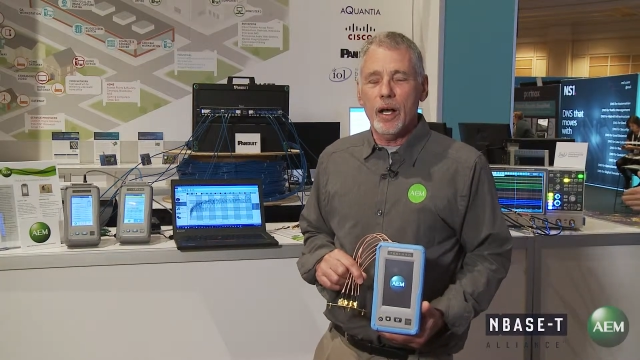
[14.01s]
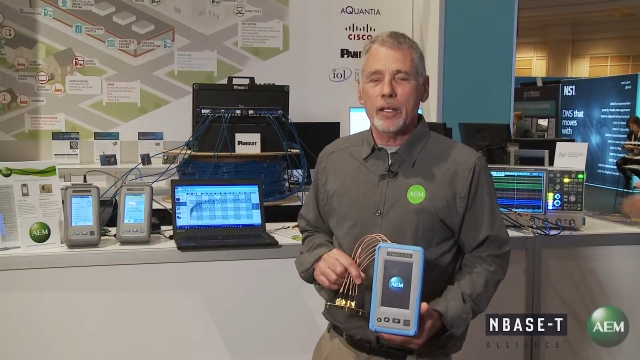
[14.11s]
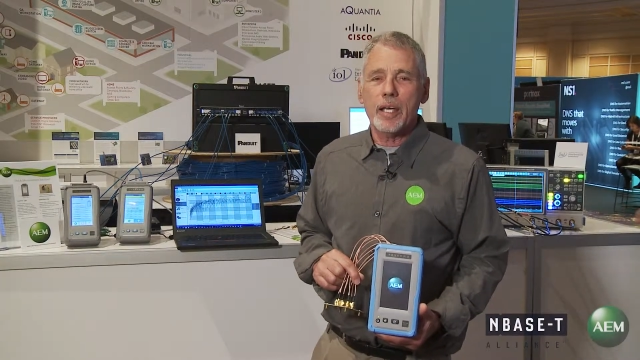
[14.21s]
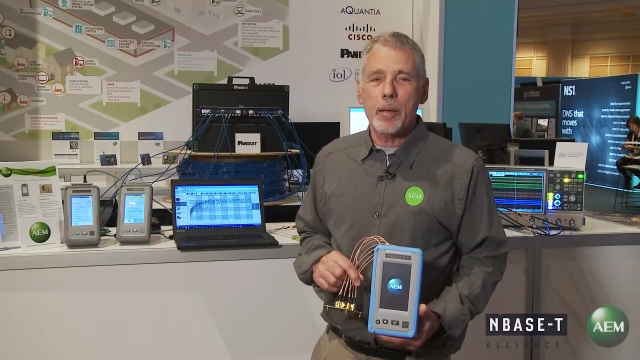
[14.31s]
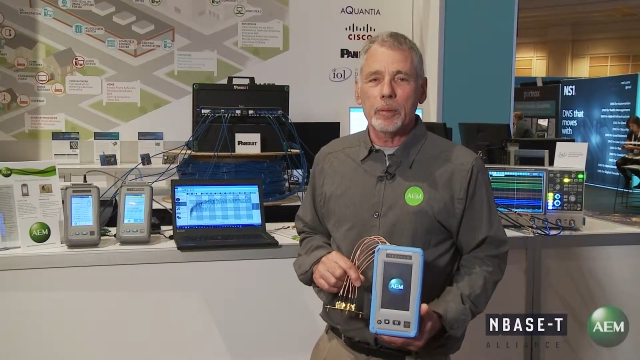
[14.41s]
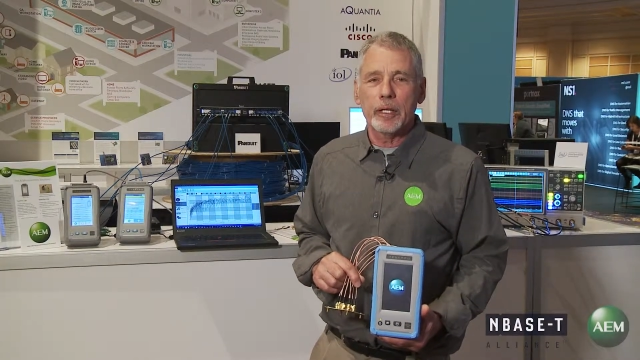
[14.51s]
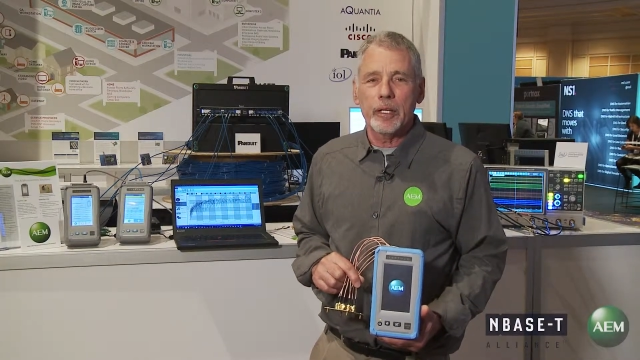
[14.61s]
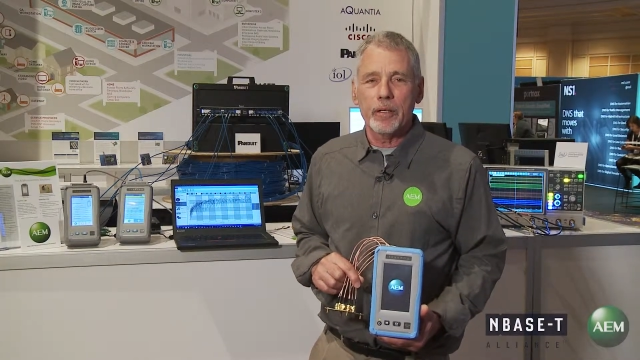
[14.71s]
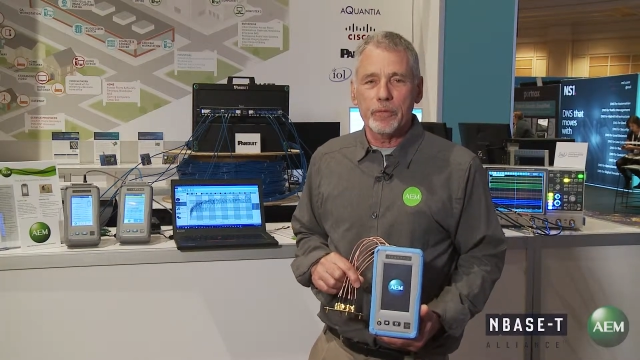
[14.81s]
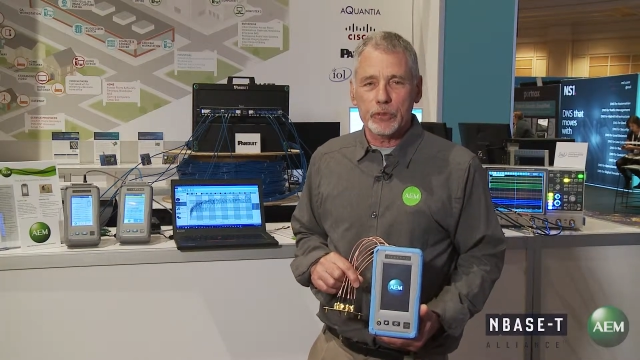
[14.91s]

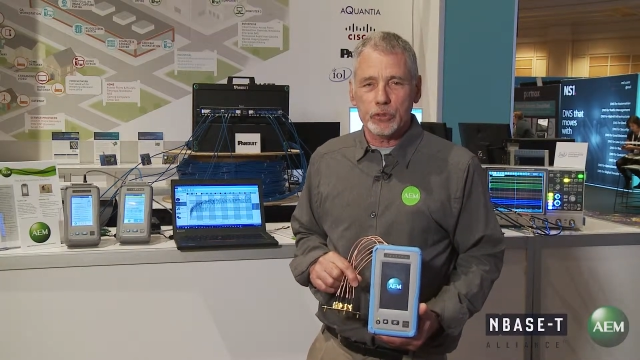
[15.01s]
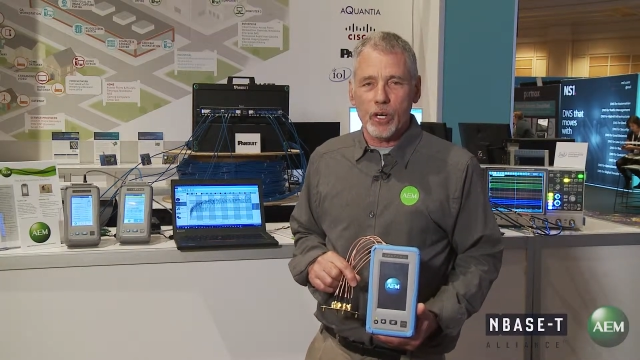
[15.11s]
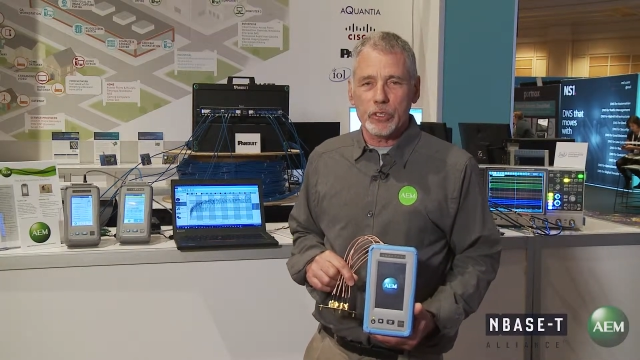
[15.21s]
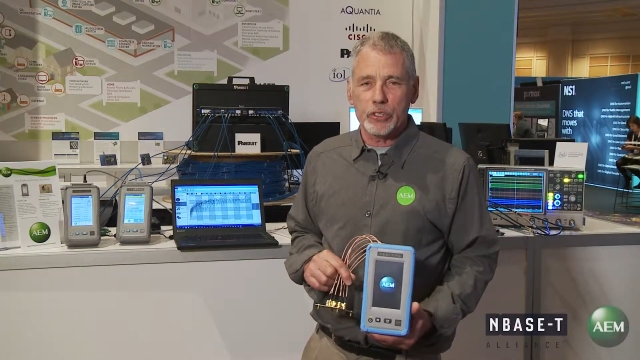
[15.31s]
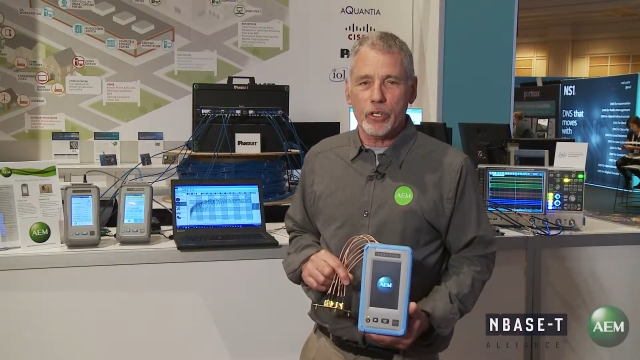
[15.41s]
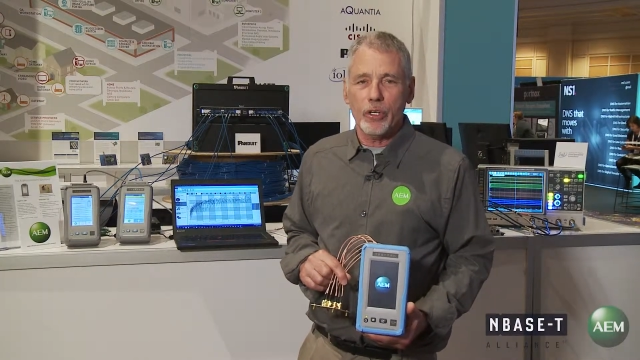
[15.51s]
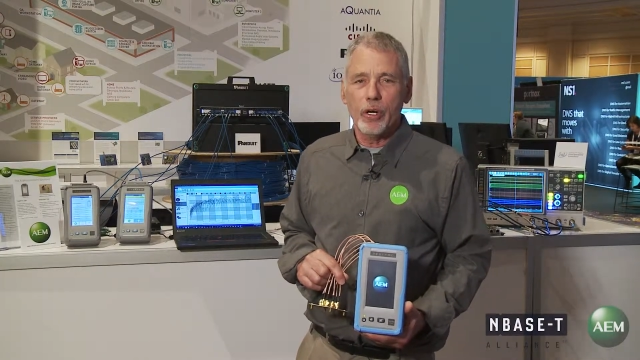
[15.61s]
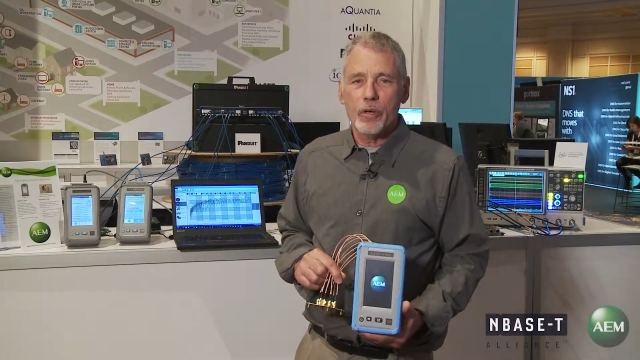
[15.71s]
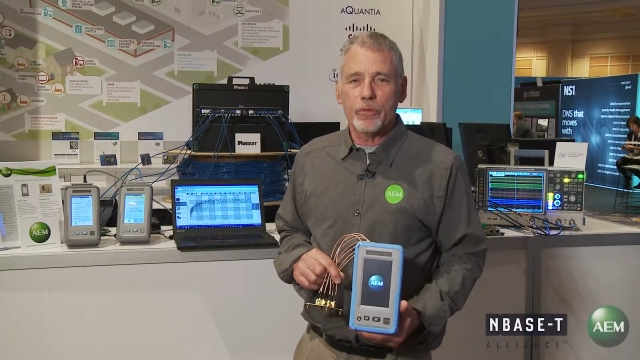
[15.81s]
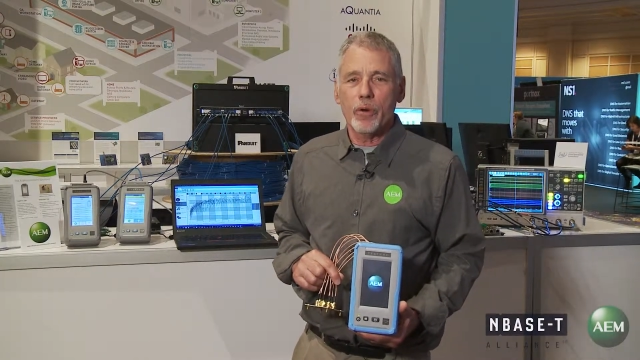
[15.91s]
cabling infrastructure
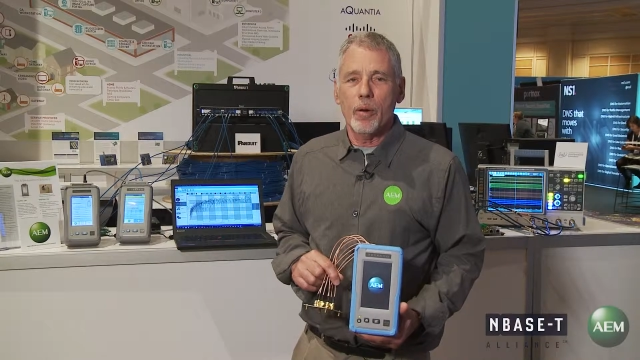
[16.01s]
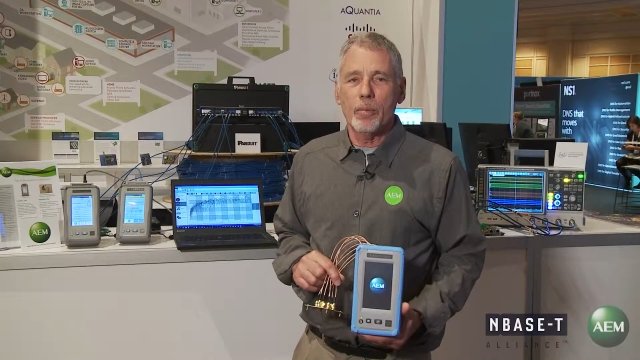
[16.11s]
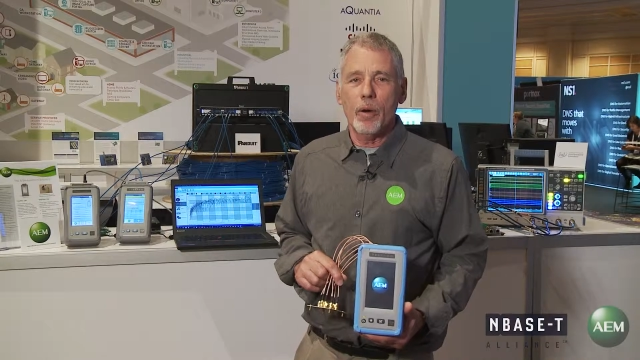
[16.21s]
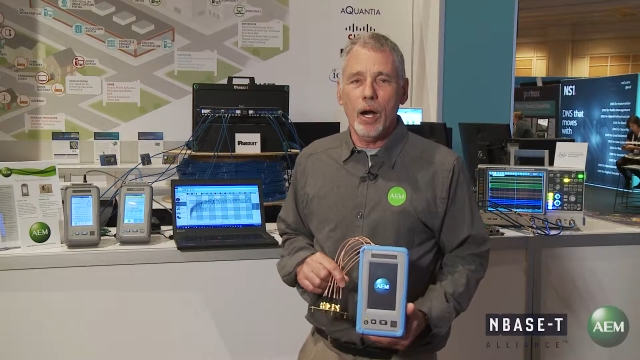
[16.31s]
from